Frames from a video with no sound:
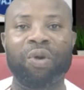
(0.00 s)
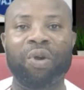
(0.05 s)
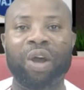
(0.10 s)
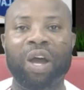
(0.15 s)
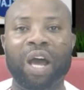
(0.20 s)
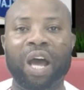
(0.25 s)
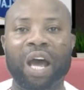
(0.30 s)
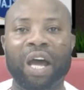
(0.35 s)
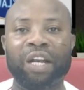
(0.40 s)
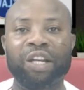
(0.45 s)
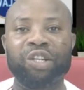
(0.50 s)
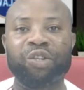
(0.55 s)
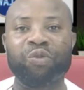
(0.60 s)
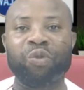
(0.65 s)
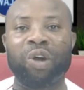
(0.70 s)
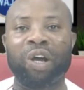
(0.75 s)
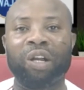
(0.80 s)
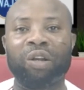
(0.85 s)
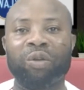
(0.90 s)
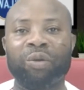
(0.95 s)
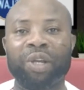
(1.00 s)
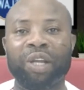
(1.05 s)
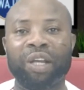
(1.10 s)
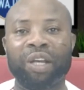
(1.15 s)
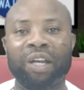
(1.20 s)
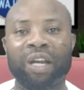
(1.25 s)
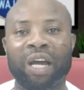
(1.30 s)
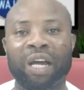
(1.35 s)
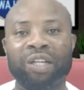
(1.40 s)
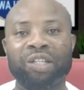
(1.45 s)
and you are looking
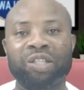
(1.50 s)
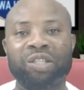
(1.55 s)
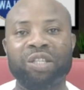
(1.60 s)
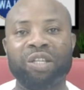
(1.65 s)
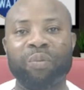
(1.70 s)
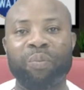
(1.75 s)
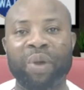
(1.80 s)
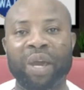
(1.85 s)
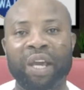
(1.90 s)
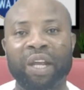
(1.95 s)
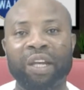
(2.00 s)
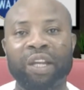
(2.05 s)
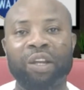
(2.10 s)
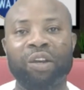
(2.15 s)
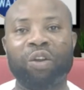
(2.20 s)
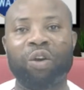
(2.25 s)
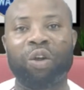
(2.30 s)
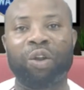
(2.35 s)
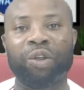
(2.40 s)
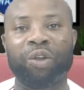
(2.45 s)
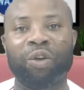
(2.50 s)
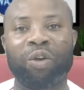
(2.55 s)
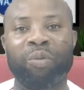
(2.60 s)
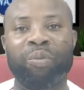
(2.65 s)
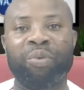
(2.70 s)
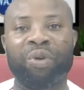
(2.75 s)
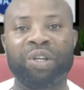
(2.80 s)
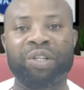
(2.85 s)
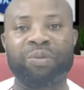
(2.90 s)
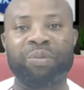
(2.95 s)
at depending on your
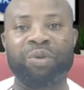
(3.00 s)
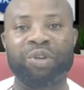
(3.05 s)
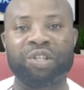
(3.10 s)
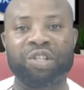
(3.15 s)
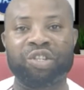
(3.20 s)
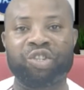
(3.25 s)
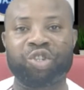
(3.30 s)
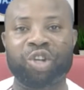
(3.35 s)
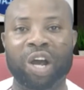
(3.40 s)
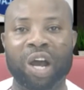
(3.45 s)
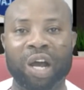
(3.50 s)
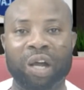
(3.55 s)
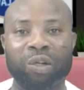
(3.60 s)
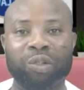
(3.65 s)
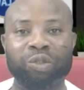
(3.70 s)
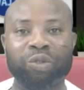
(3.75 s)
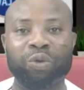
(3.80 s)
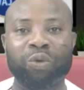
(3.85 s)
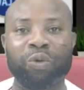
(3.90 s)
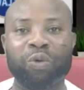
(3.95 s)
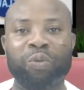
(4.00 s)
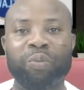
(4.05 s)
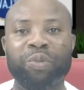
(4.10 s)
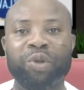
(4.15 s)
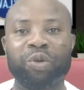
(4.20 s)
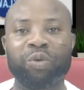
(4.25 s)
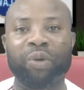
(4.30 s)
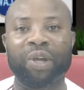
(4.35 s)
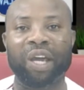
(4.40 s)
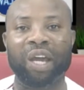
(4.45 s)
British child whom you
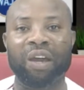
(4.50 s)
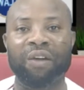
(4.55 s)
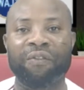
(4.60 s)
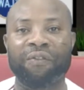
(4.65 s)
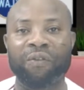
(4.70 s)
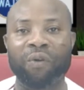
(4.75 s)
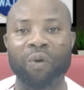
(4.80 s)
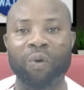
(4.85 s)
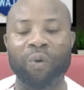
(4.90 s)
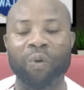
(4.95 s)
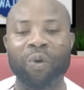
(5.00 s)
care for,